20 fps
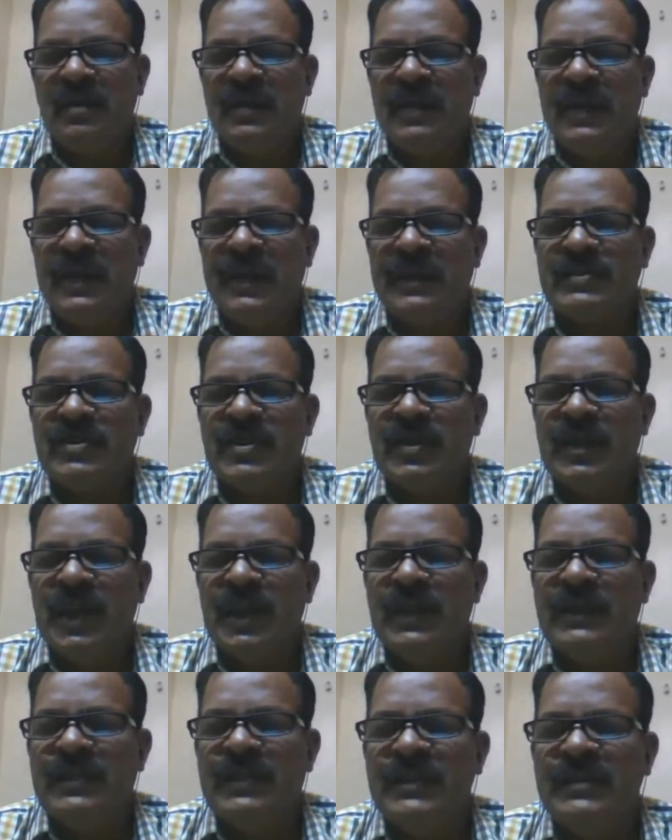
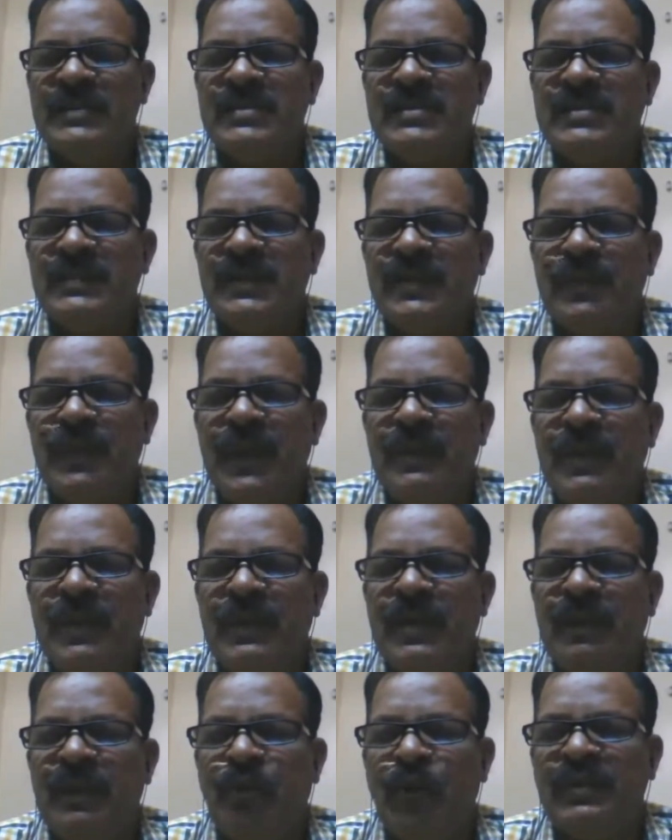externalities may be the
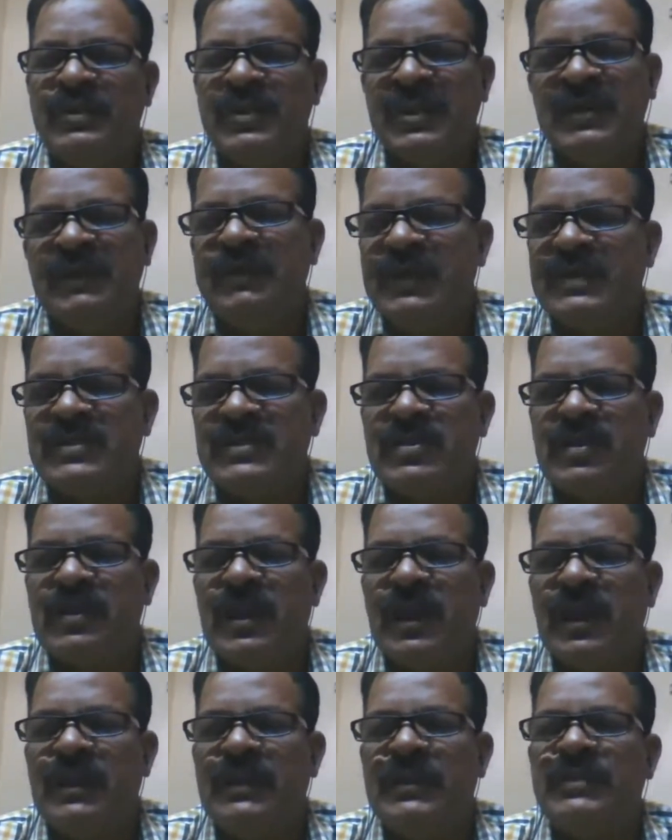positive
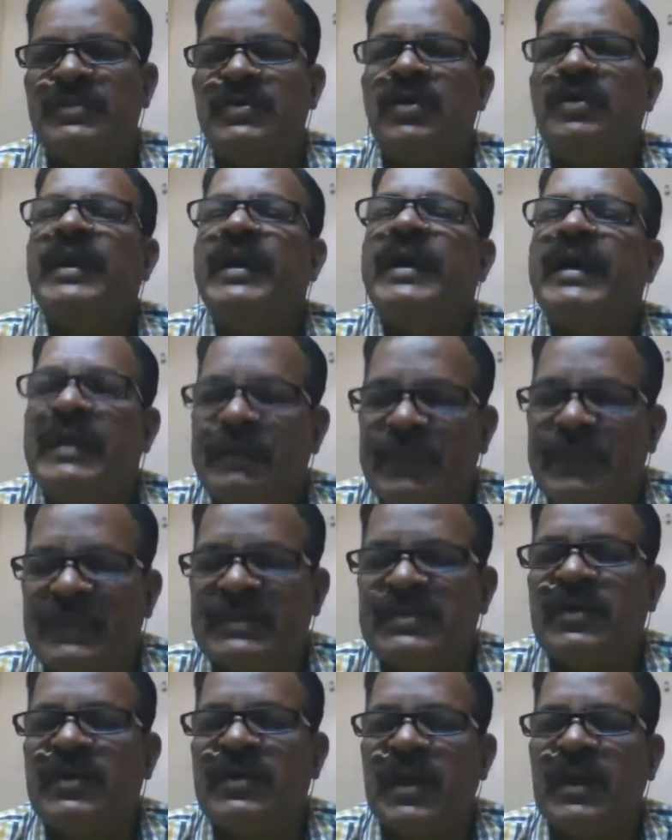externalities or negative
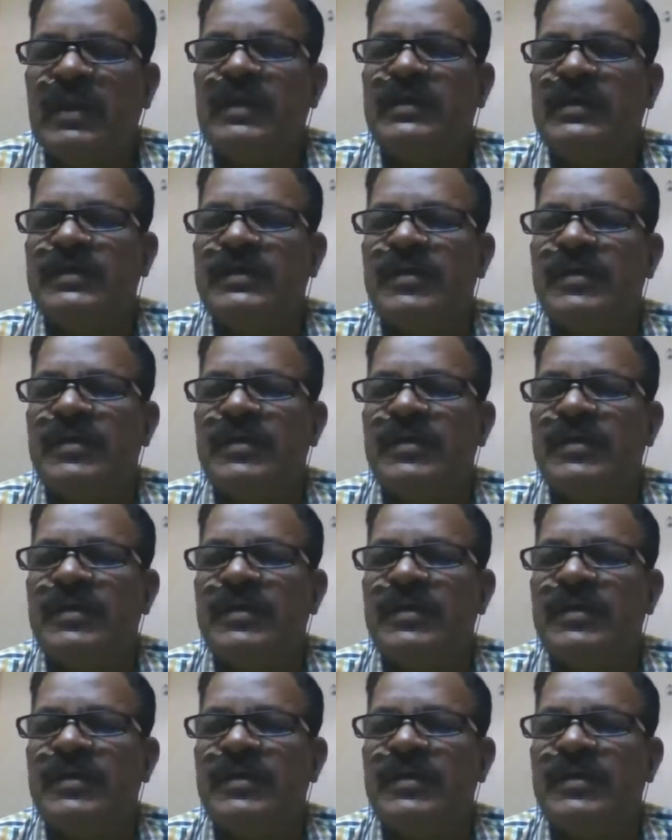externalities.